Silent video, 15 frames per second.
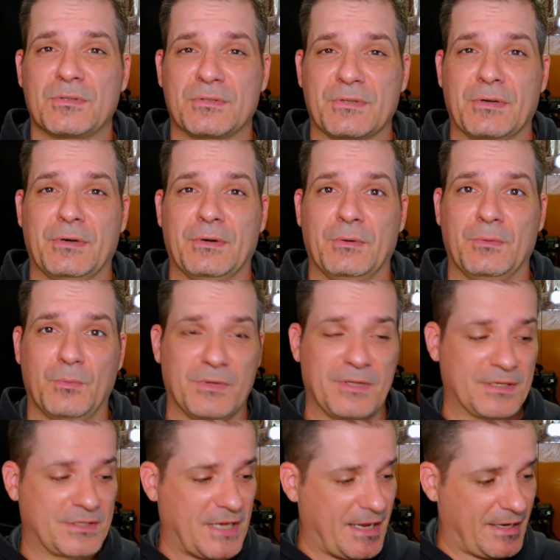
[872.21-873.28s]
so with
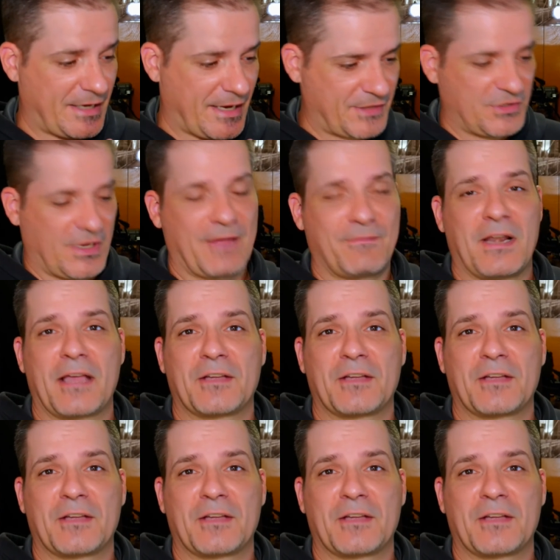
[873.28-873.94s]
this actually having